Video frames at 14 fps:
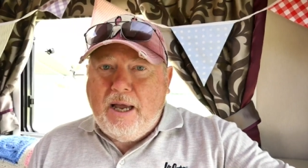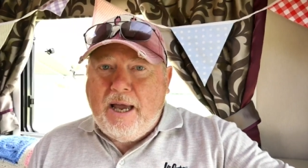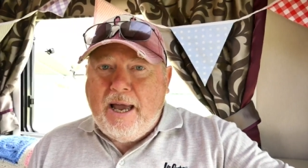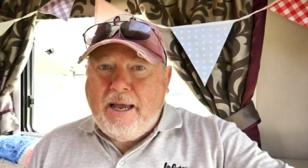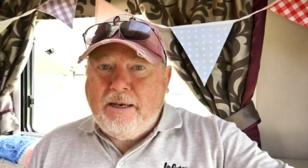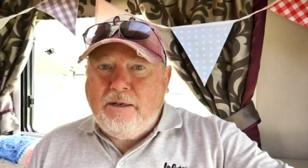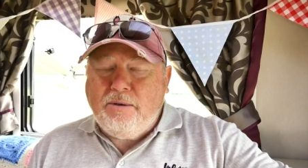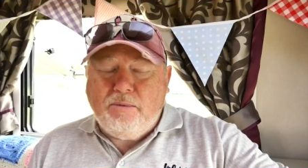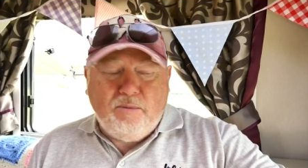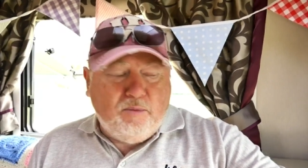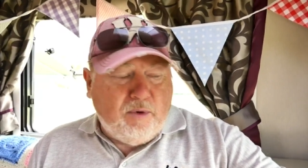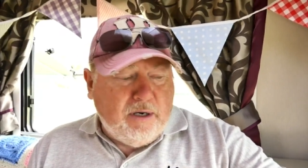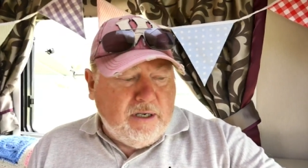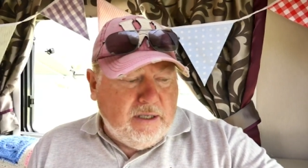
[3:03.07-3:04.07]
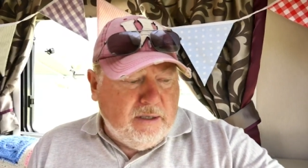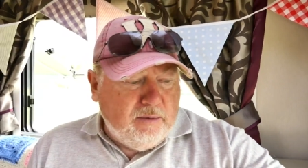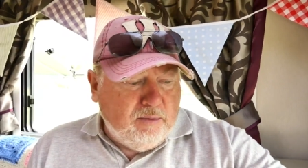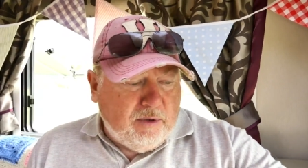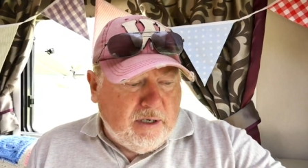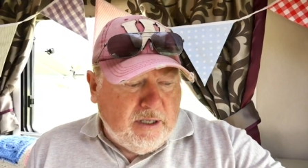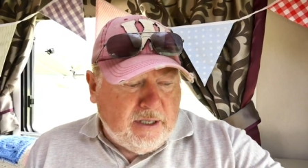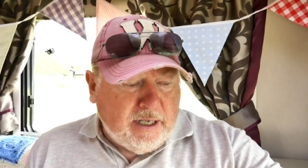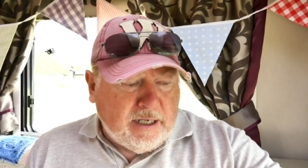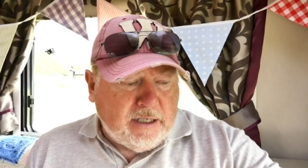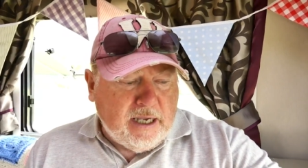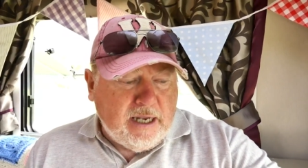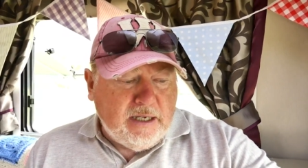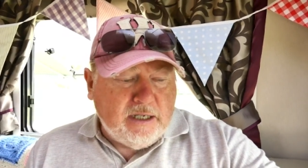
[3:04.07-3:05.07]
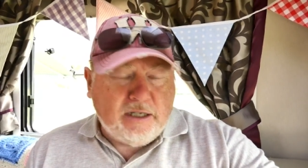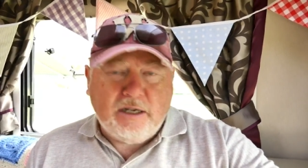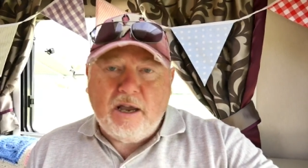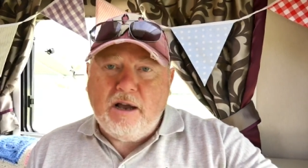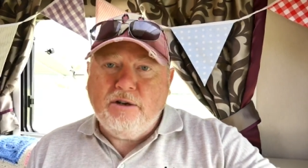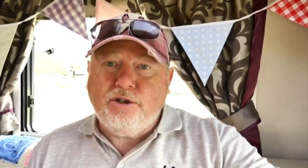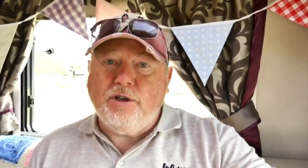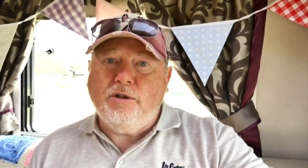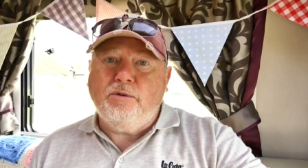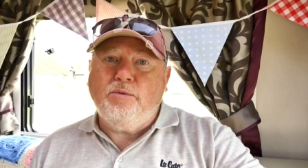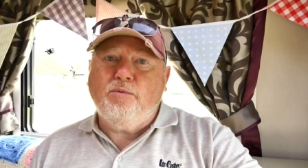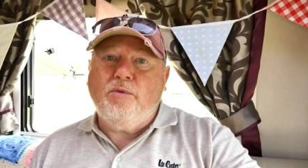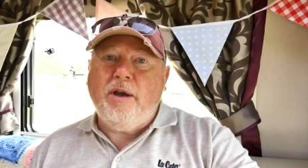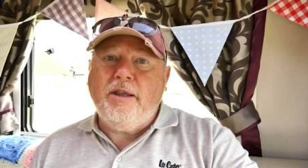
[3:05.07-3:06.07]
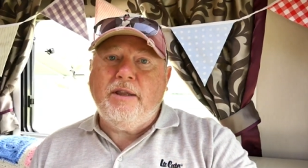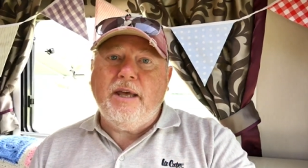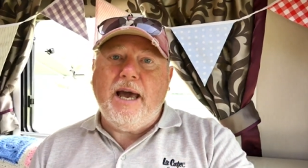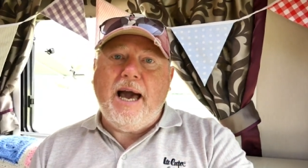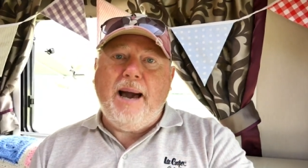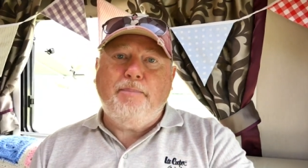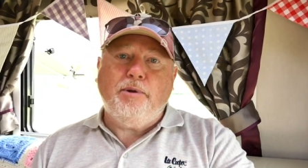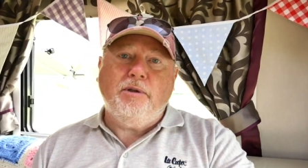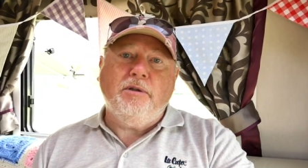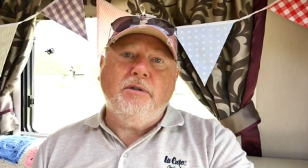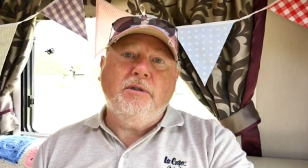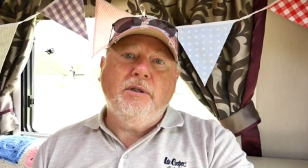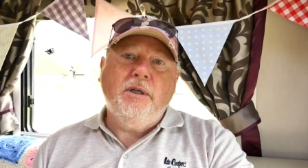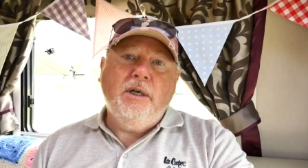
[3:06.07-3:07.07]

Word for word: and one of the one of the things in discussion with Apple,